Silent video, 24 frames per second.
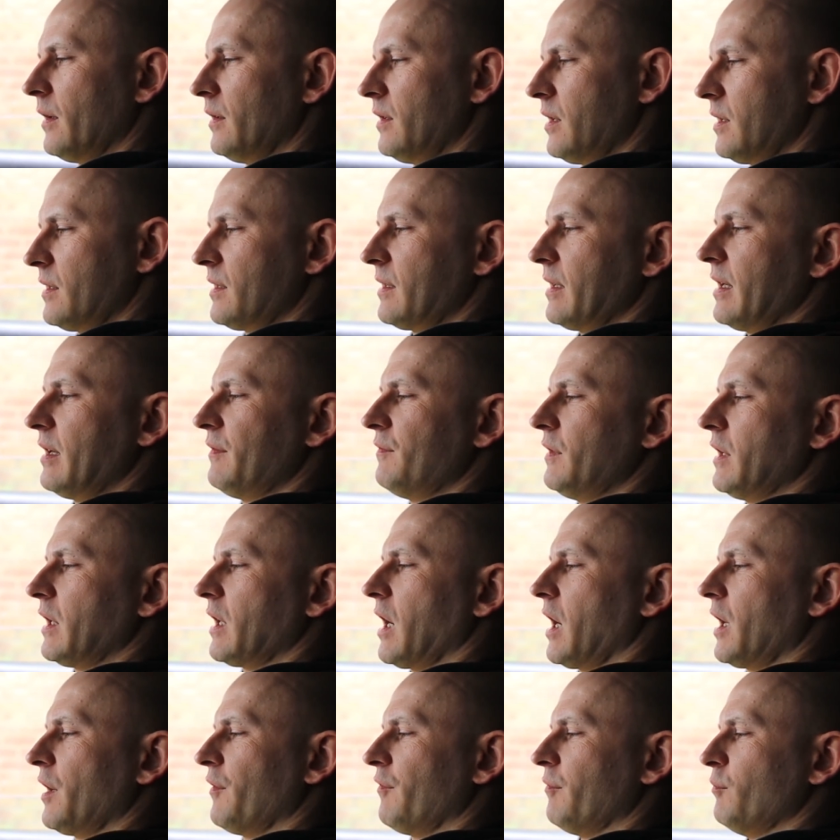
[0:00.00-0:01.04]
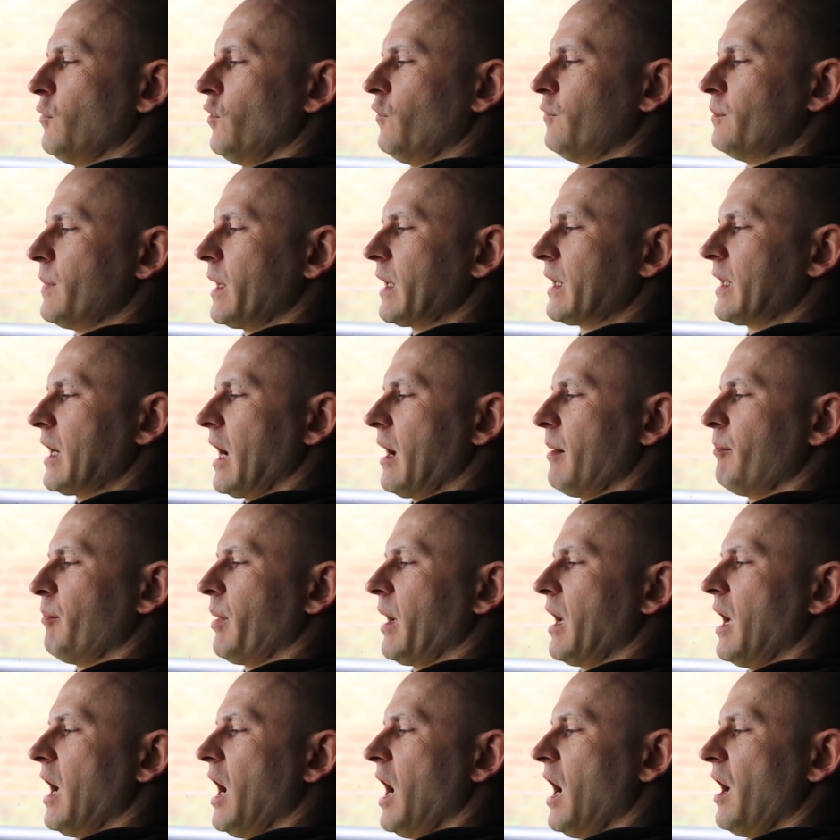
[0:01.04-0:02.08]
This evening I have moved my
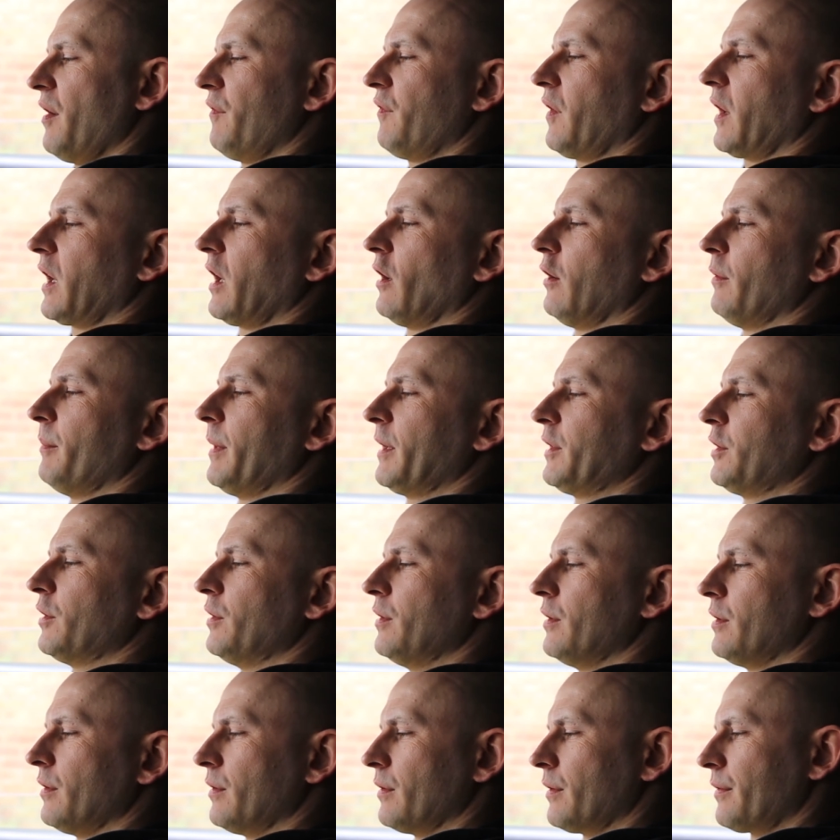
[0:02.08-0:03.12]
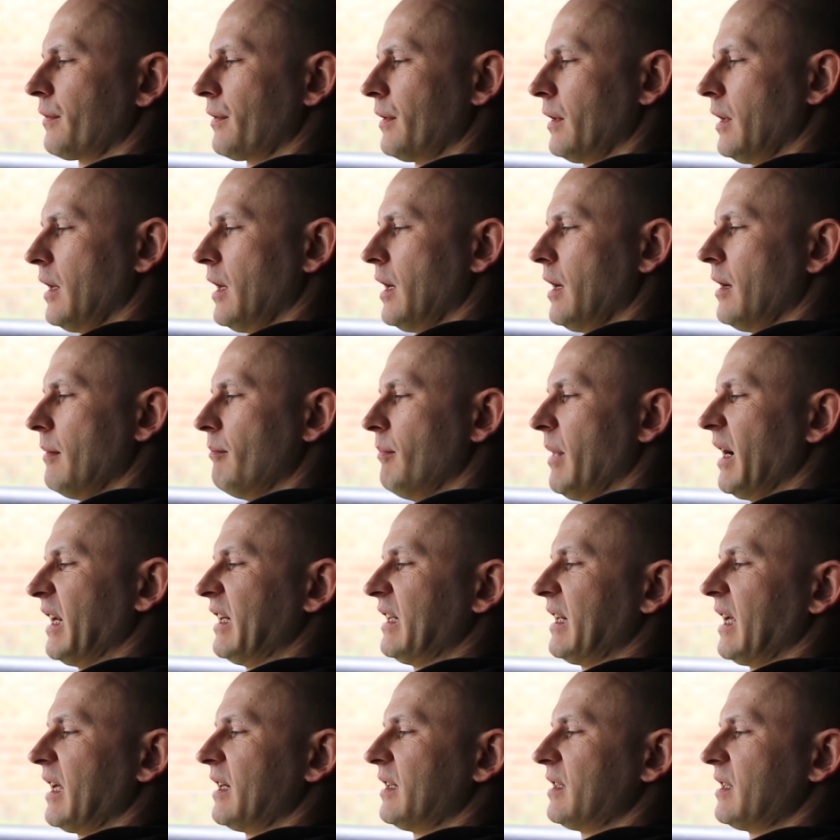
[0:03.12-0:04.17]
camp half a kilometer north. My
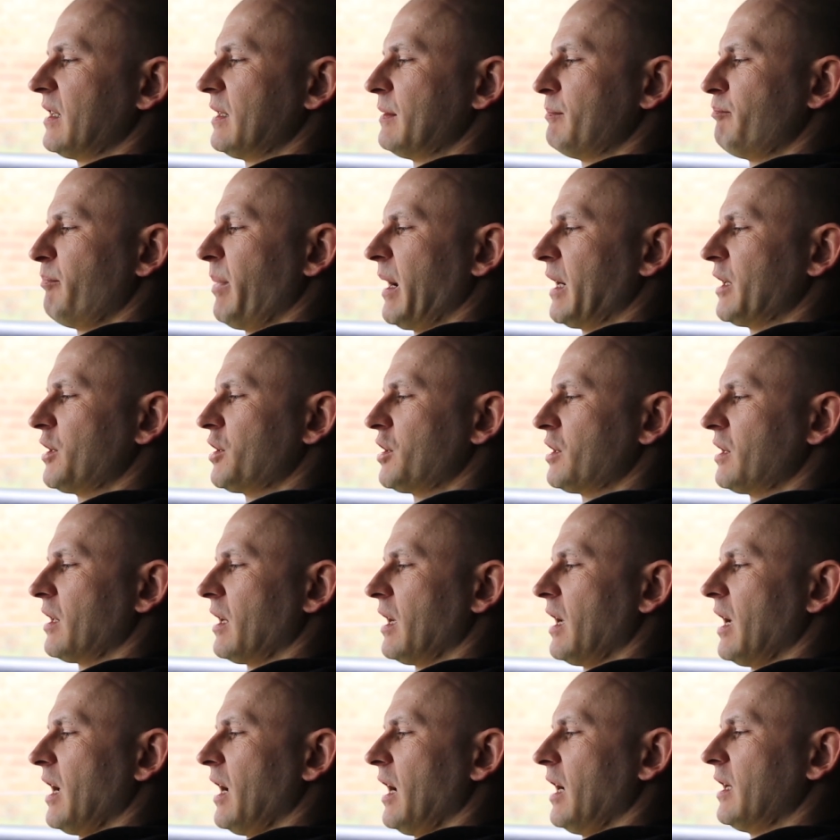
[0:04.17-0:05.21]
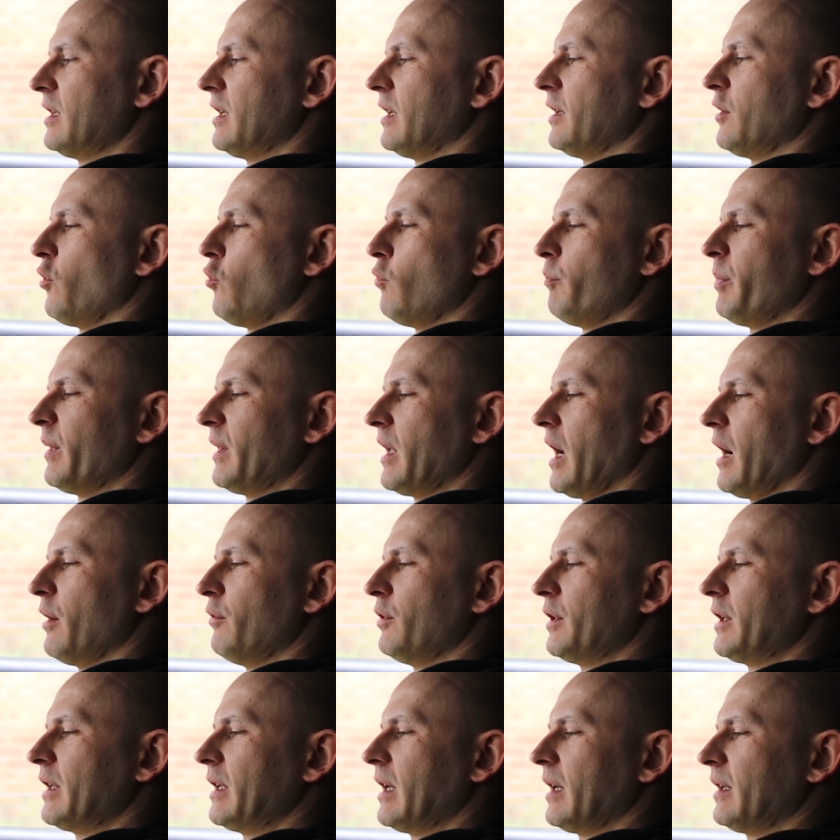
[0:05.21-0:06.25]
tent is pitched in an open
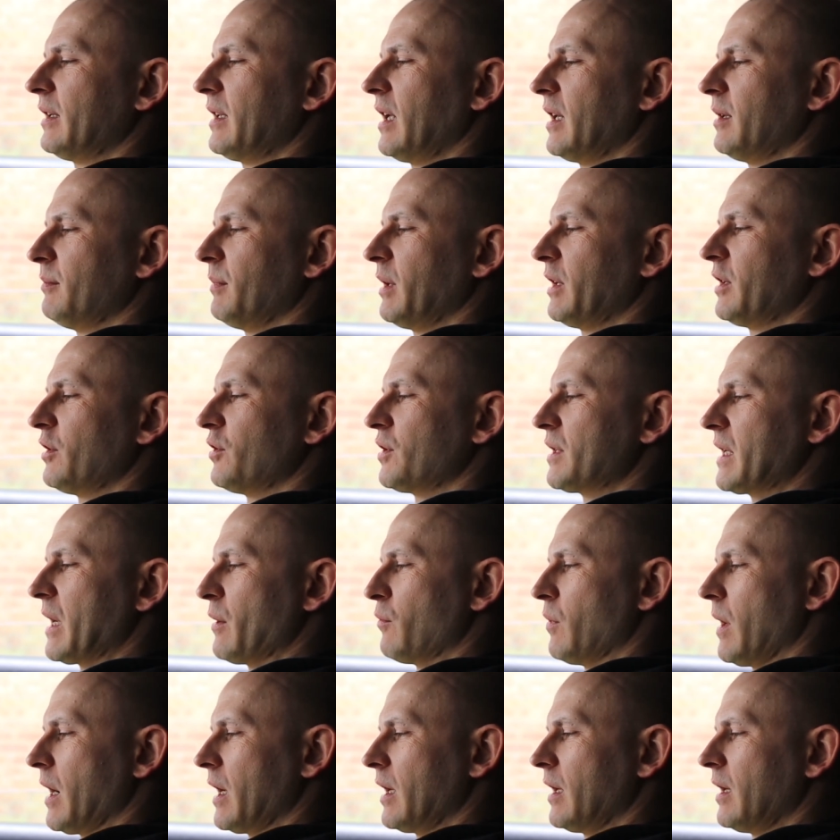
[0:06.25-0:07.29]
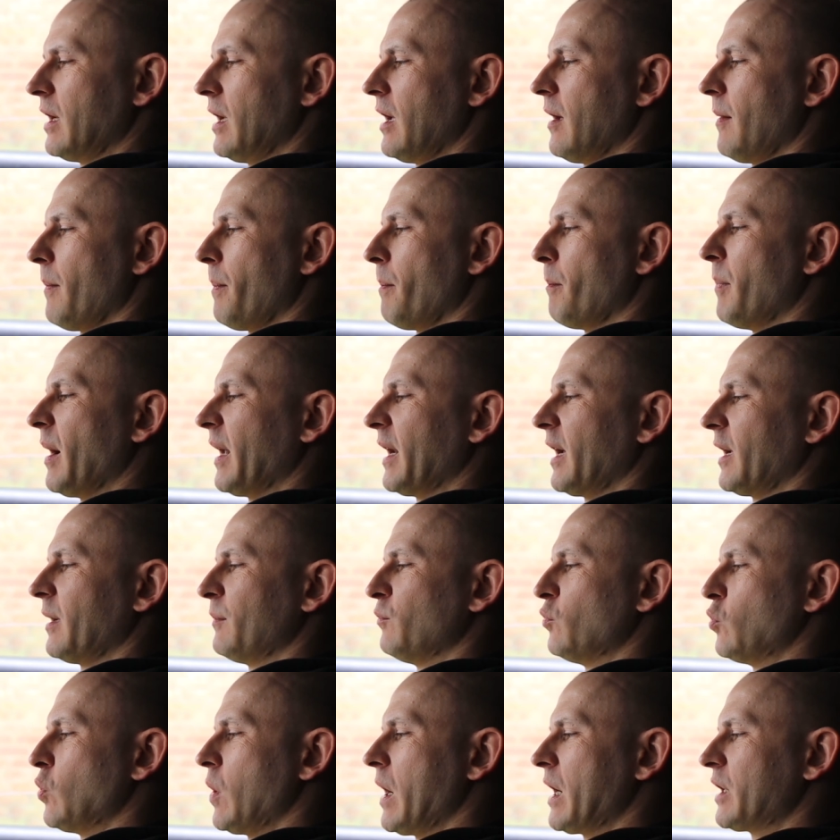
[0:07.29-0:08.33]
area 10 meters away, but I
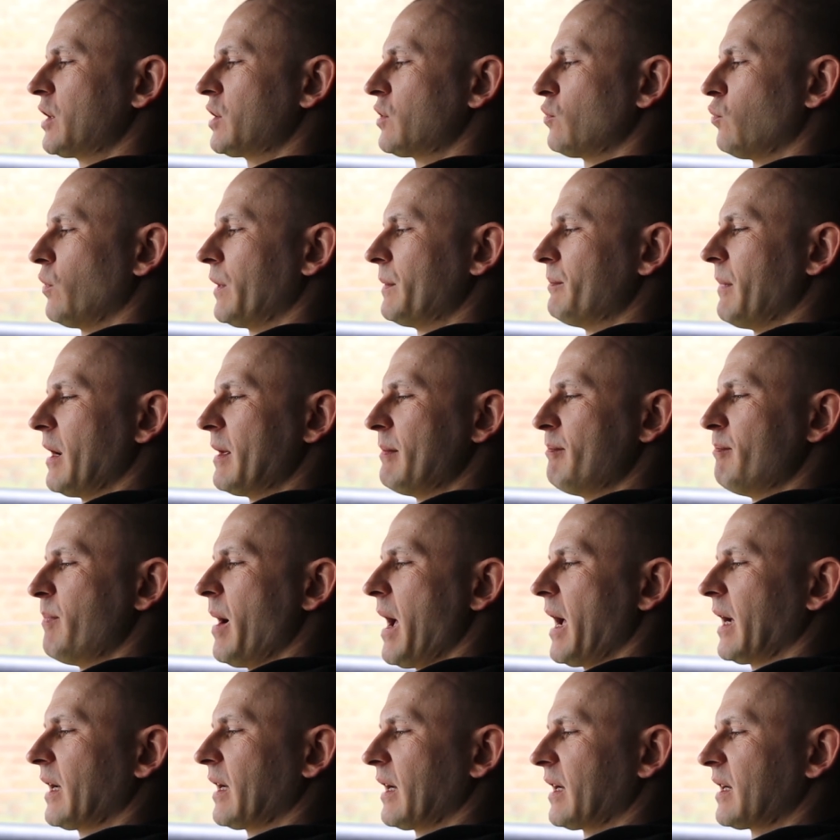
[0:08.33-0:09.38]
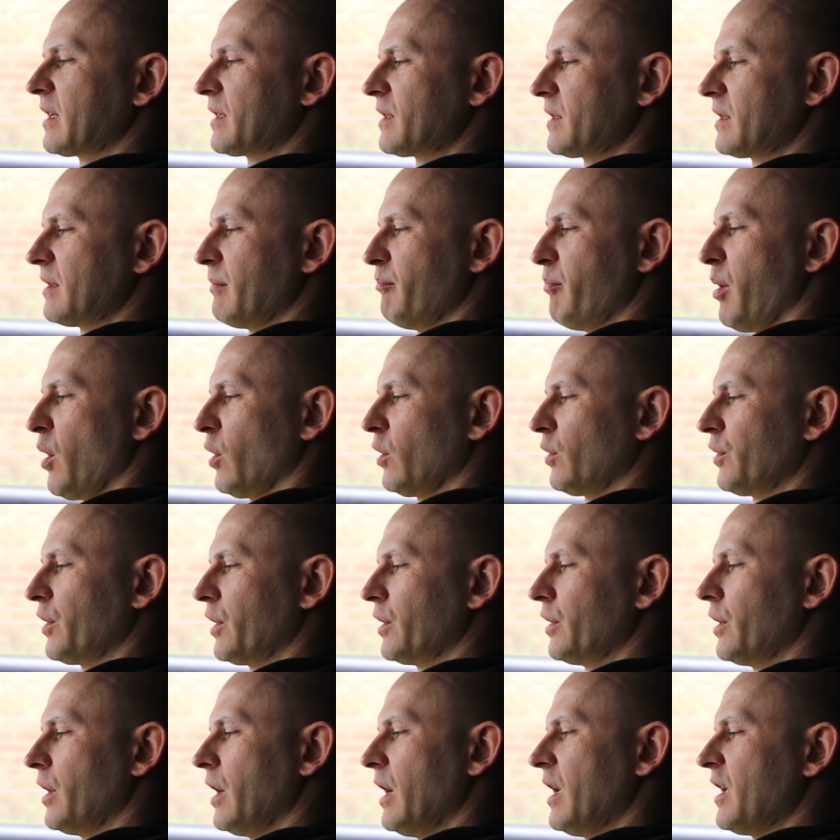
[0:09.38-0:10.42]
am wedged with my back against the
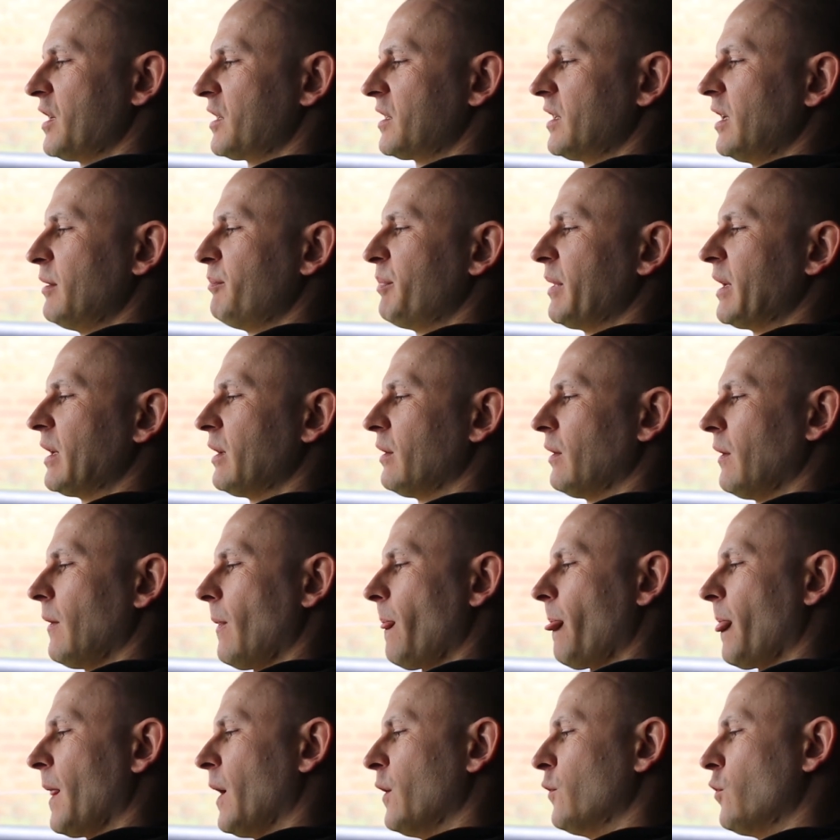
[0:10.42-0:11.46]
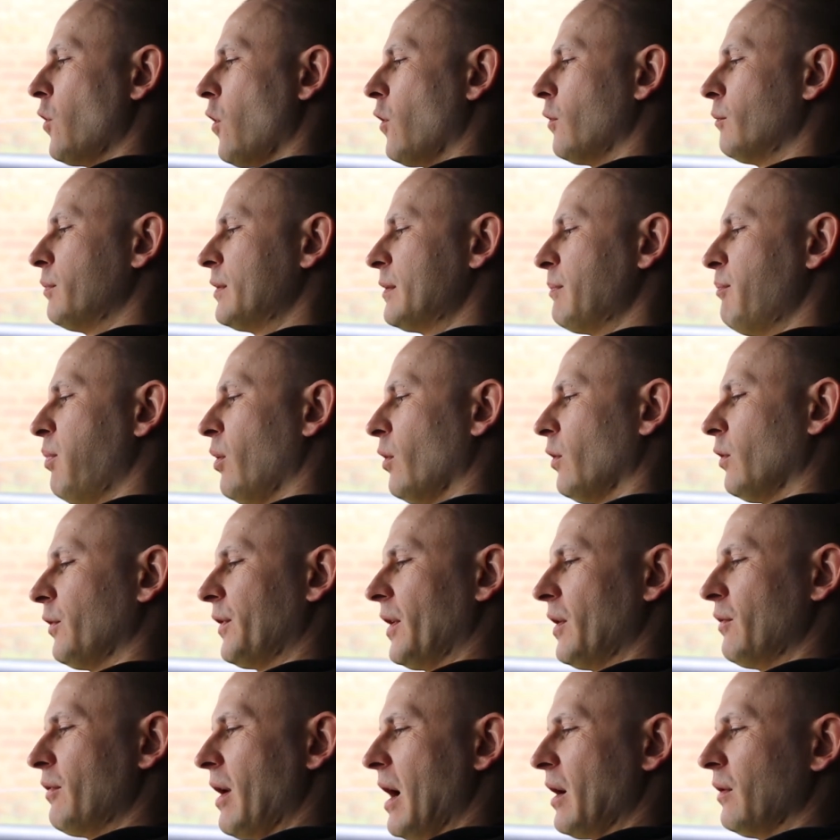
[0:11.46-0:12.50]
boulder, sleeping robes
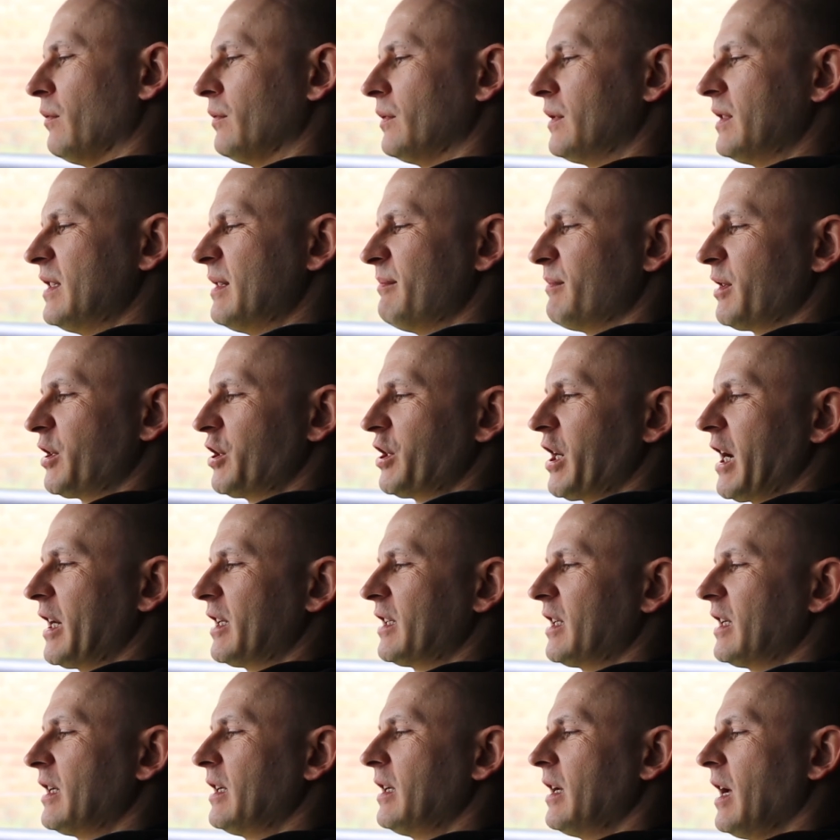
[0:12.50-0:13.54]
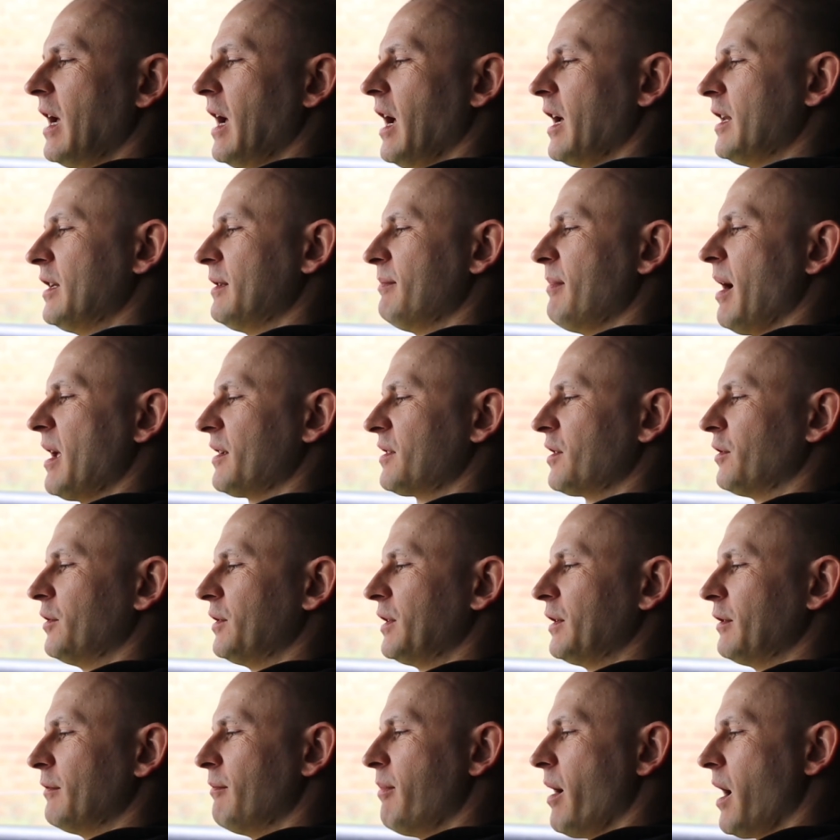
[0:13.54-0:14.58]
pulled around, the machete and macer
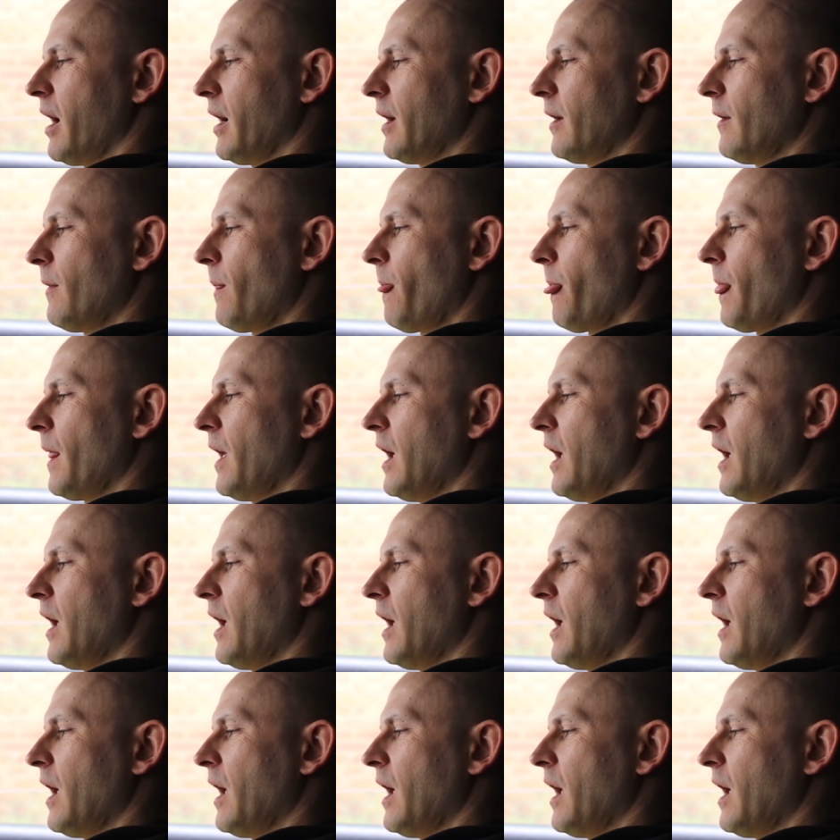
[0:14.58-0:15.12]
nearby.